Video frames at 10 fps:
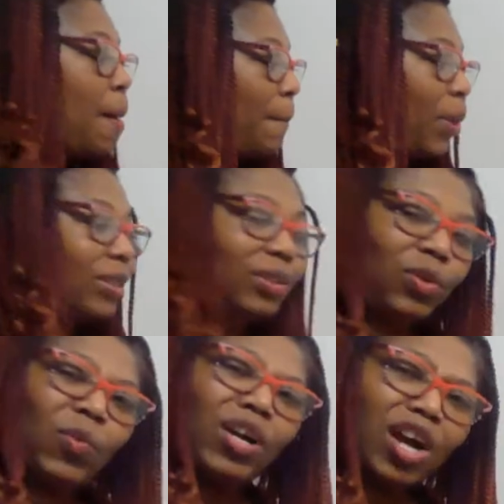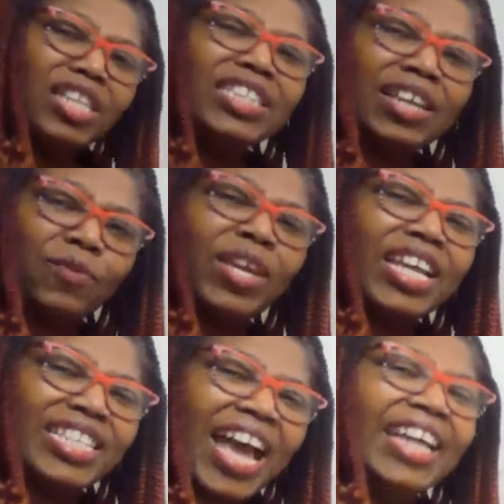But we're going to see if we
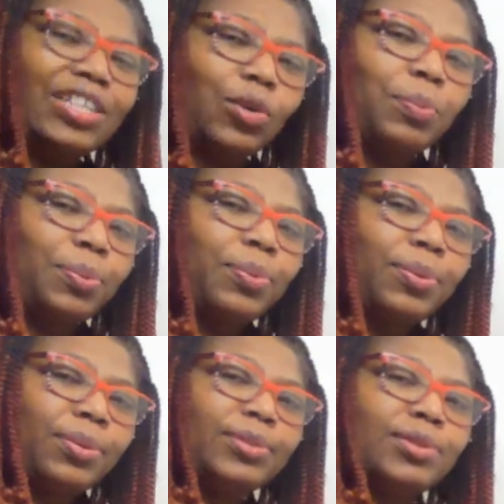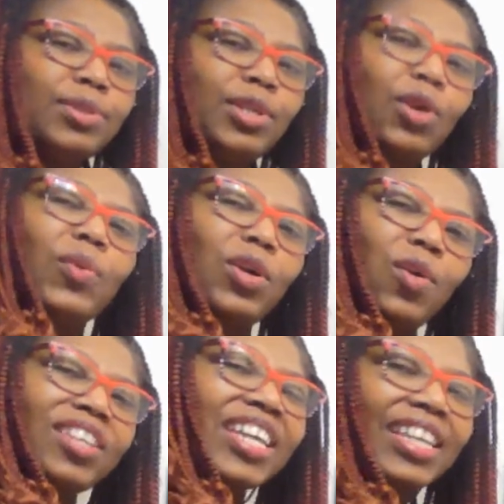can tie it up. We don't
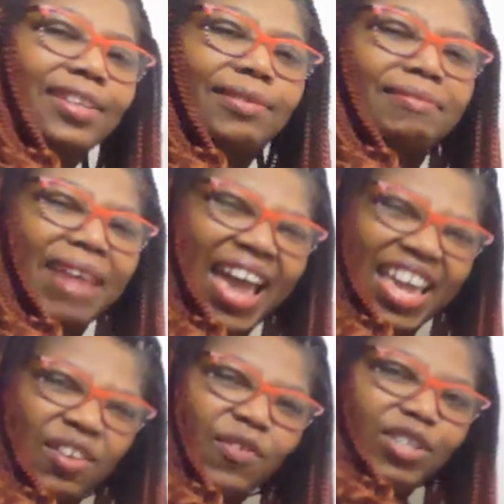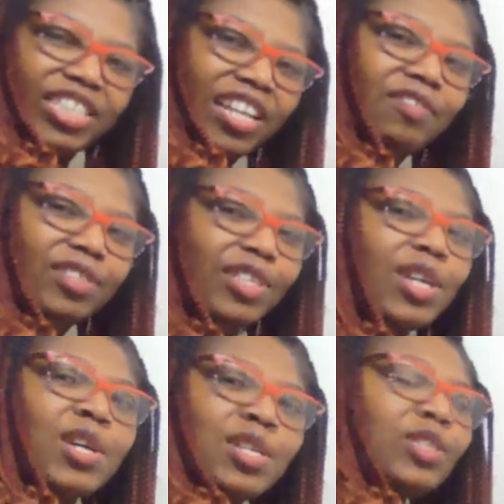want to get ahead of ourselves.
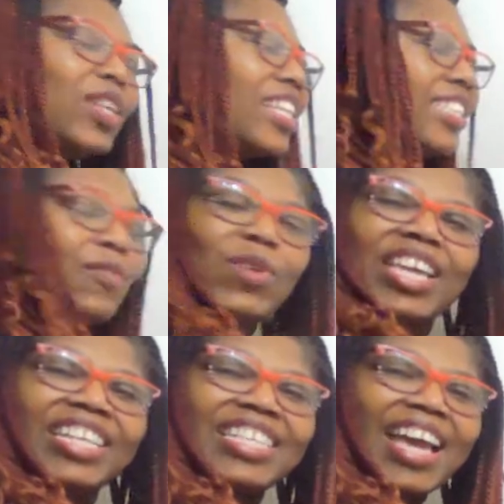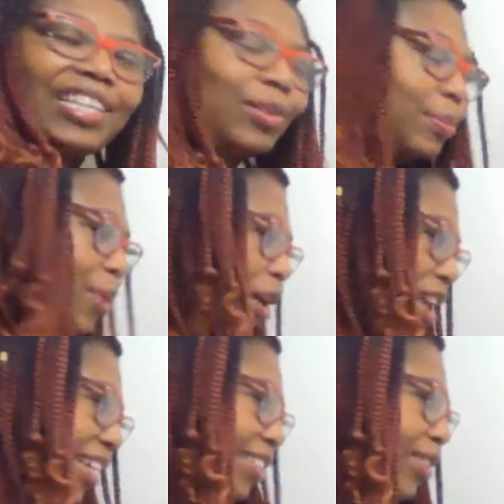So let's see if we can tie it up. All
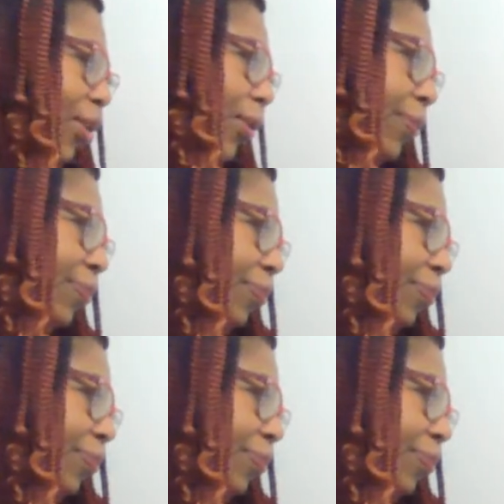right. So,